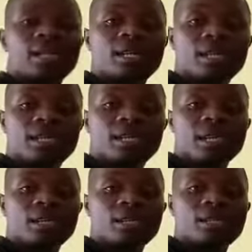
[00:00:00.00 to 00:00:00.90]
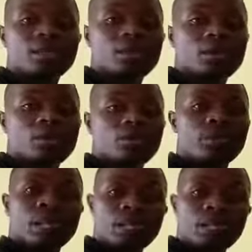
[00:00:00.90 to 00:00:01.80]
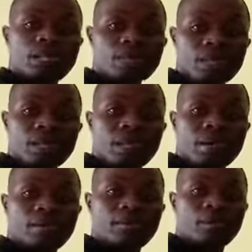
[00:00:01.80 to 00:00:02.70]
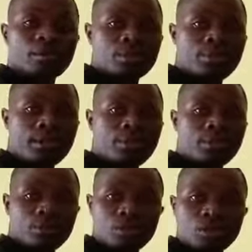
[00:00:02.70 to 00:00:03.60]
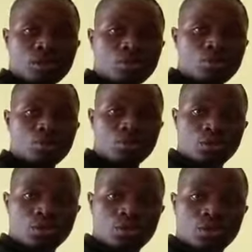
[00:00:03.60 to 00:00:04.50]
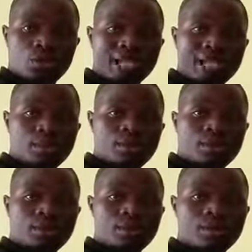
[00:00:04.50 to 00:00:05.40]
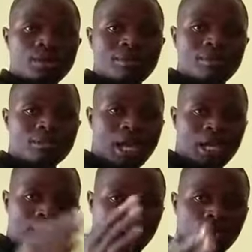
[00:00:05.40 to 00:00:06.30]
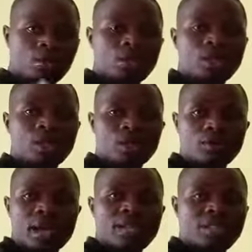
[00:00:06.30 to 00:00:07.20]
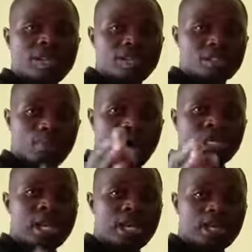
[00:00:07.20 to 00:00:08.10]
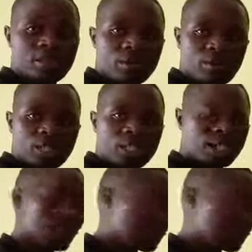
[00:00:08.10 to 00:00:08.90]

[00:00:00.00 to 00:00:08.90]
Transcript: in this case we can use either of those, but we're not going to show that method here because I know you guys are smart and you know it.